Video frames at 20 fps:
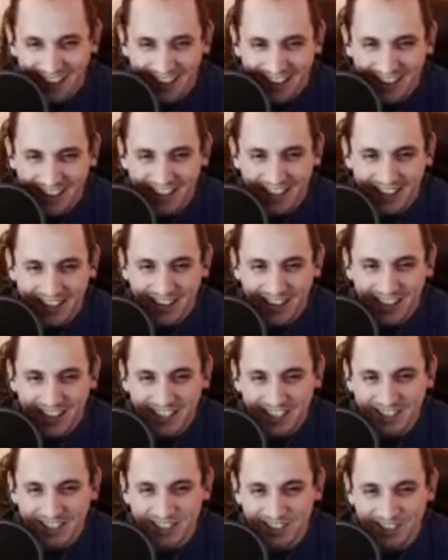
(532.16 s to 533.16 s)

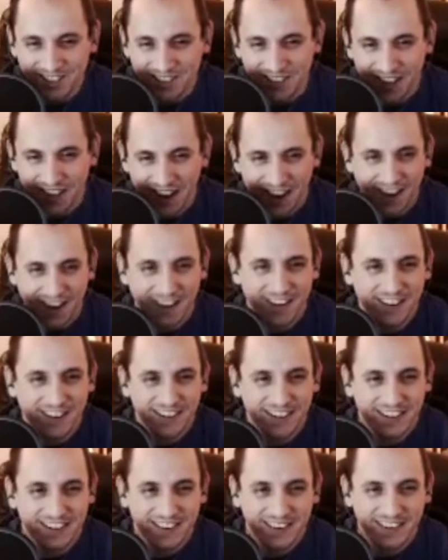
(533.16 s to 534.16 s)
it's just there.
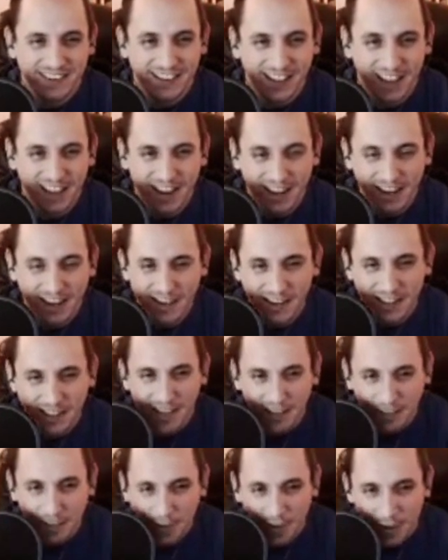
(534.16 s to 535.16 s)
And
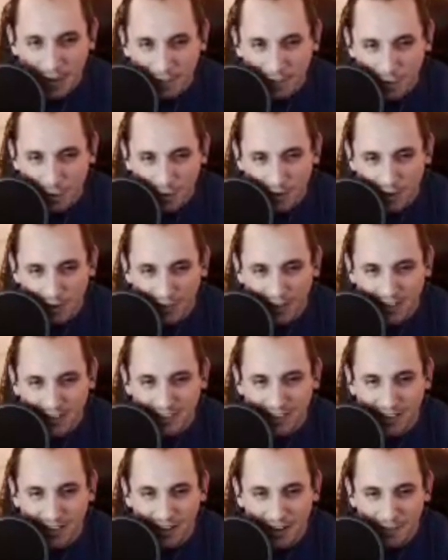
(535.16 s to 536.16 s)
if you collect
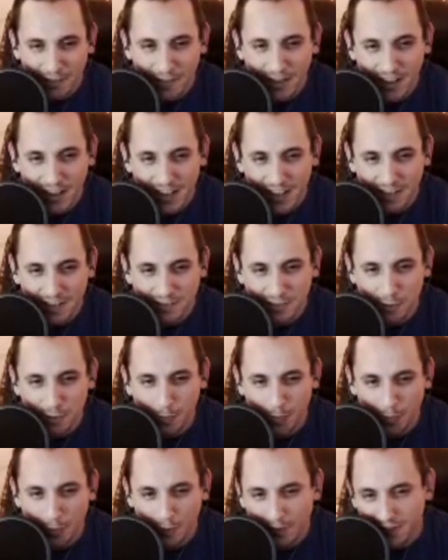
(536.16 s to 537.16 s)
a lot of it, it gives you
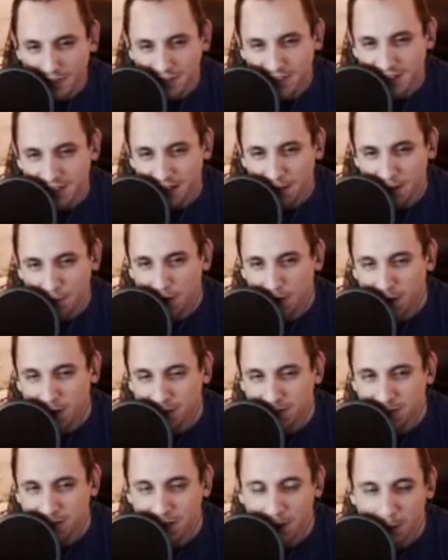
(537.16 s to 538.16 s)
points, and if you
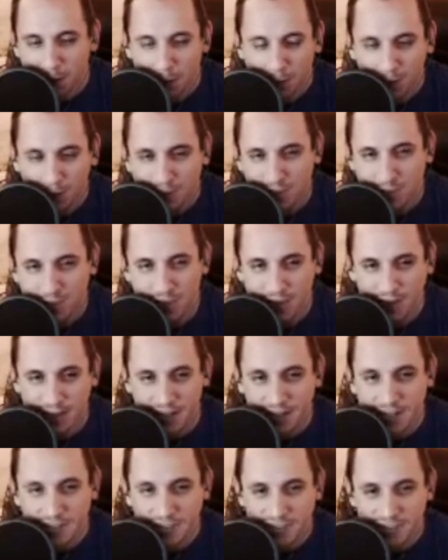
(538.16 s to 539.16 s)
collect a lot of points, you get
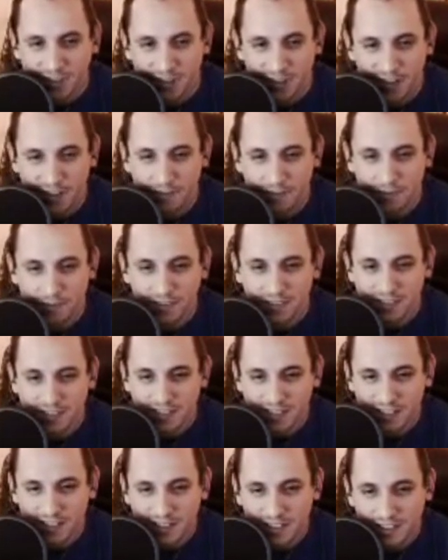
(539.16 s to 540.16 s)
an extra
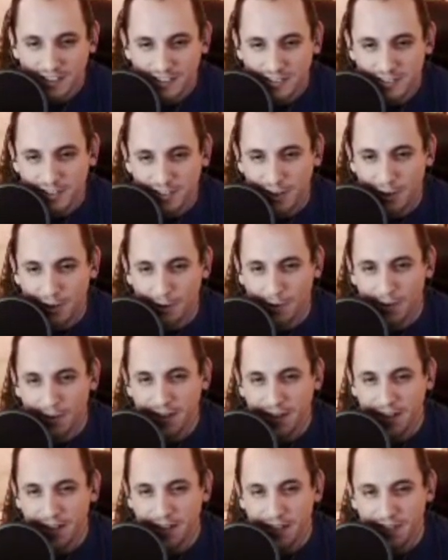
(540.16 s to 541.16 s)
life. So
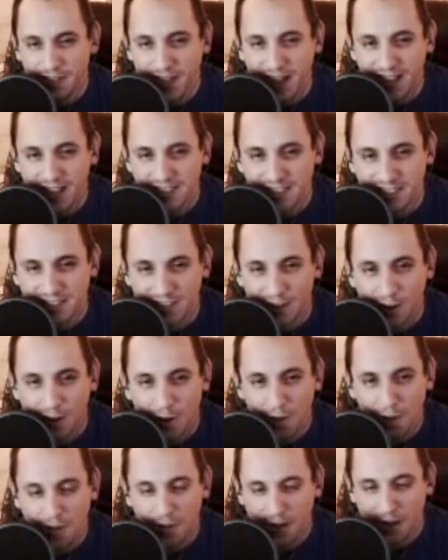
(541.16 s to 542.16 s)
that's
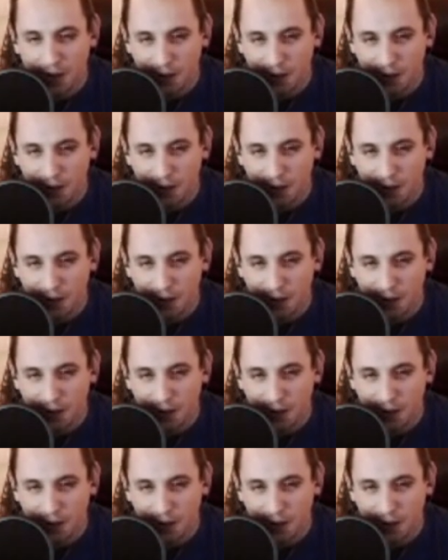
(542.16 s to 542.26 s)
all that I